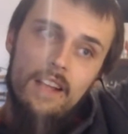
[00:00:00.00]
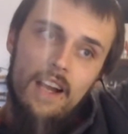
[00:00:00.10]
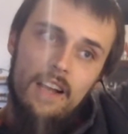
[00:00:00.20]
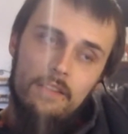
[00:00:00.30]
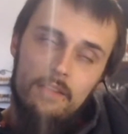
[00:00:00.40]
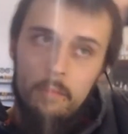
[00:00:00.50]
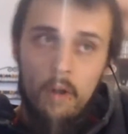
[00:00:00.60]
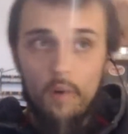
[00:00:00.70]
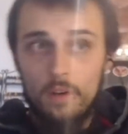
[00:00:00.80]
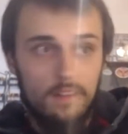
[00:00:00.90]
I
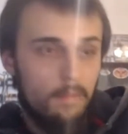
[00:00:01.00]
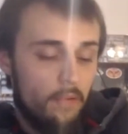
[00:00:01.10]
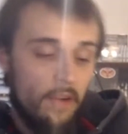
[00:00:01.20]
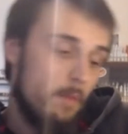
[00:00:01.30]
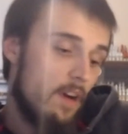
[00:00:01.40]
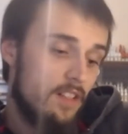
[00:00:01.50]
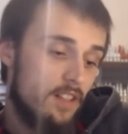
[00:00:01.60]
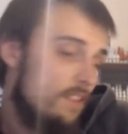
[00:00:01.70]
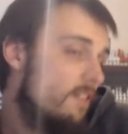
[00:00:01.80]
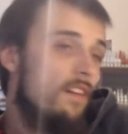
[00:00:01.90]
smoked pretty
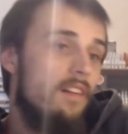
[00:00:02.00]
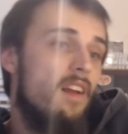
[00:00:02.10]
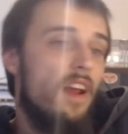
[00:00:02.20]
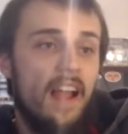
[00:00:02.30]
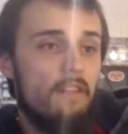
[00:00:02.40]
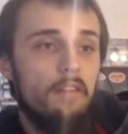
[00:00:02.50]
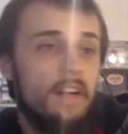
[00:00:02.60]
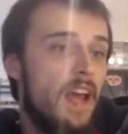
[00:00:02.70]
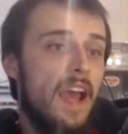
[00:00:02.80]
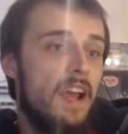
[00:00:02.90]
much every
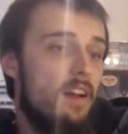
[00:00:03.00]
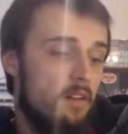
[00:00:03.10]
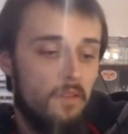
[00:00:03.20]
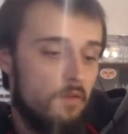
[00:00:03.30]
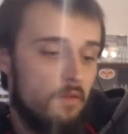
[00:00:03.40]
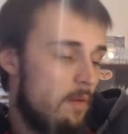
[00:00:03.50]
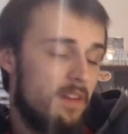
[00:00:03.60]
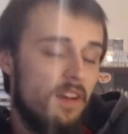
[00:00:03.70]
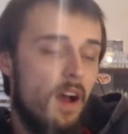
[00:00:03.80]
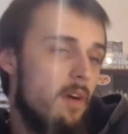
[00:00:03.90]
day from the
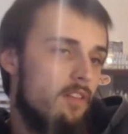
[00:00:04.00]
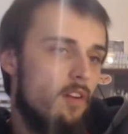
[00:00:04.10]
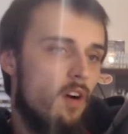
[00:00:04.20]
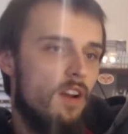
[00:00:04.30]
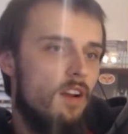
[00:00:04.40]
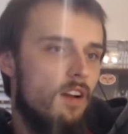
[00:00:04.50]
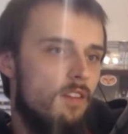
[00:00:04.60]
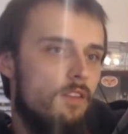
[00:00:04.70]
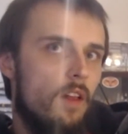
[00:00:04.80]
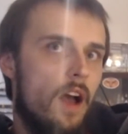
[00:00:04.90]
time I started
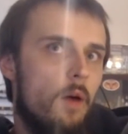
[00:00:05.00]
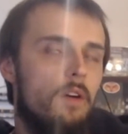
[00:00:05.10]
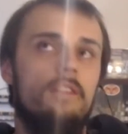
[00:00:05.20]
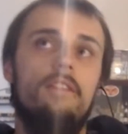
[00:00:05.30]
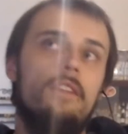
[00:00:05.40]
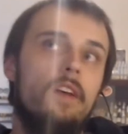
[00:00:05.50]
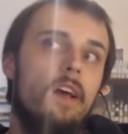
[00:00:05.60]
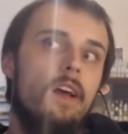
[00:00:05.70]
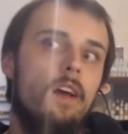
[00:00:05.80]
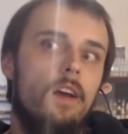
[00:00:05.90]
until I
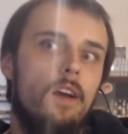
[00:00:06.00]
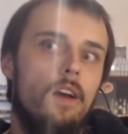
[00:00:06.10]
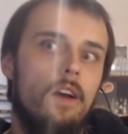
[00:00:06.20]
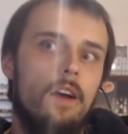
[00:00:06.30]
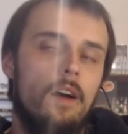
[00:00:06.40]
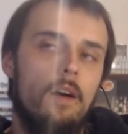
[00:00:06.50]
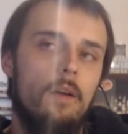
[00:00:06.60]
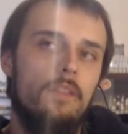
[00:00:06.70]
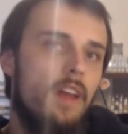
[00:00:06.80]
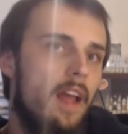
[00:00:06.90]
was,
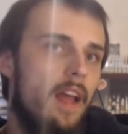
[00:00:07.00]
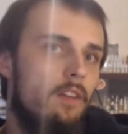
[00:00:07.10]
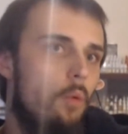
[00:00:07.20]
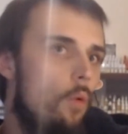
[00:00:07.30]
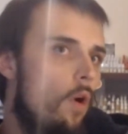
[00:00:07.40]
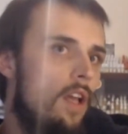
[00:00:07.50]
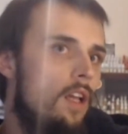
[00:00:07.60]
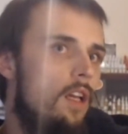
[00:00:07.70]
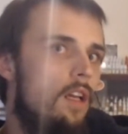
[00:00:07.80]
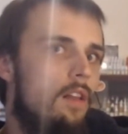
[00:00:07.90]
let's say,
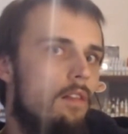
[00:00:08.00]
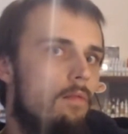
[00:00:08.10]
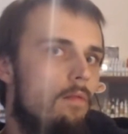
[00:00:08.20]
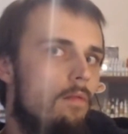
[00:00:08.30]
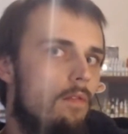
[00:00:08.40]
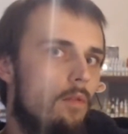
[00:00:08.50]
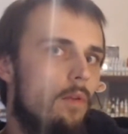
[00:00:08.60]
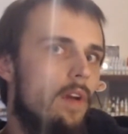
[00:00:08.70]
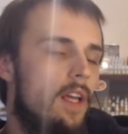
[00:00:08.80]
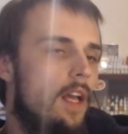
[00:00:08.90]

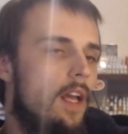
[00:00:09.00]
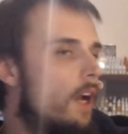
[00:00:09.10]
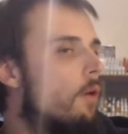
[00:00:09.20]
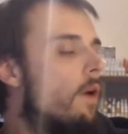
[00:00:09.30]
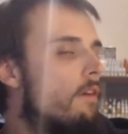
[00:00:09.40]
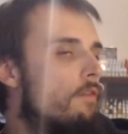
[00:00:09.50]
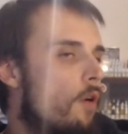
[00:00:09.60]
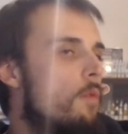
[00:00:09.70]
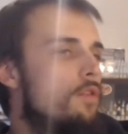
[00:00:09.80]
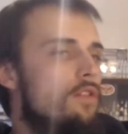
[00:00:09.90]
23, and I quit
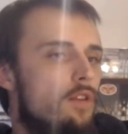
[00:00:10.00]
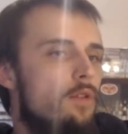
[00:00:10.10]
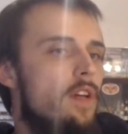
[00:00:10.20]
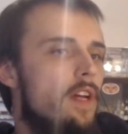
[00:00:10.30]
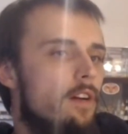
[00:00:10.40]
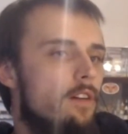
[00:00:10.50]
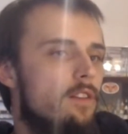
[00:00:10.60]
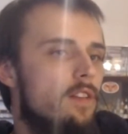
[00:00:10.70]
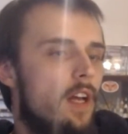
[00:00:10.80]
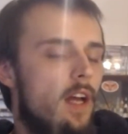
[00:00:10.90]
for almost 2
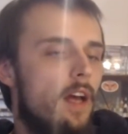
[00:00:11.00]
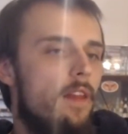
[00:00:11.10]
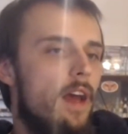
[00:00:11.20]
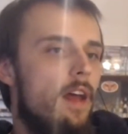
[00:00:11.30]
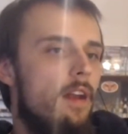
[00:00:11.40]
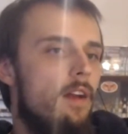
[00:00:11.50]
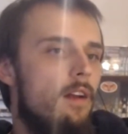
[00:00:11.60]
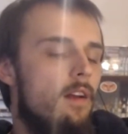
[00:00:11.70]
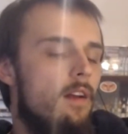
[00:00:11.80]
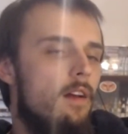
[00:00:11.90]
years. And
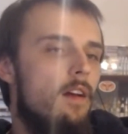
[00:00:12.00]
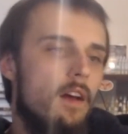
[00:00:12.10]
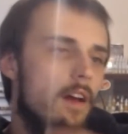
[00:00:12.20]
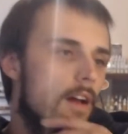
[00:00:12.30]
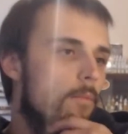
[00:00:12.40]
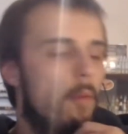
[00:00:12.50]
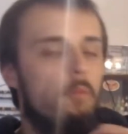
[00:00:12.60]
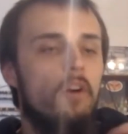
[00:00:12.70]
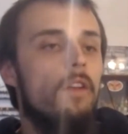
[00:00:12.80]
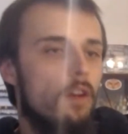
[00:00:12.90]
then my
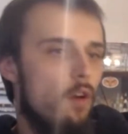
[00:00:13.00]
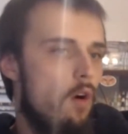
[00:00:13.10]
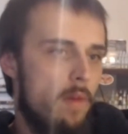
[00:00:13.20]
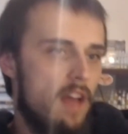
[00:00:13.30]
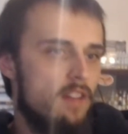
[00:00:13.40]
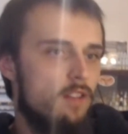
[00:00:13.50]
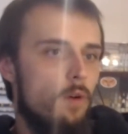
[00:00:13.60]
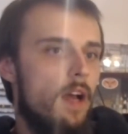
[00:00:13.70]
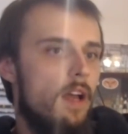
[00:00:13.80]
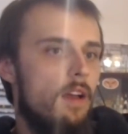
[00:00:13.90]
brother-in-law passed
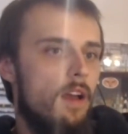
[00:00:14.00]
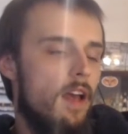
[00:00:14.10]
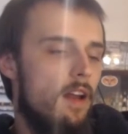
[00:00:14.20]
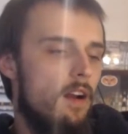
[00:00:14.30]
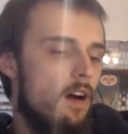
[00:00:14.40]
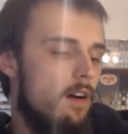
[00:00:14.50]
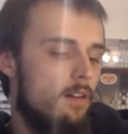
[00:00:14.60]
away, and I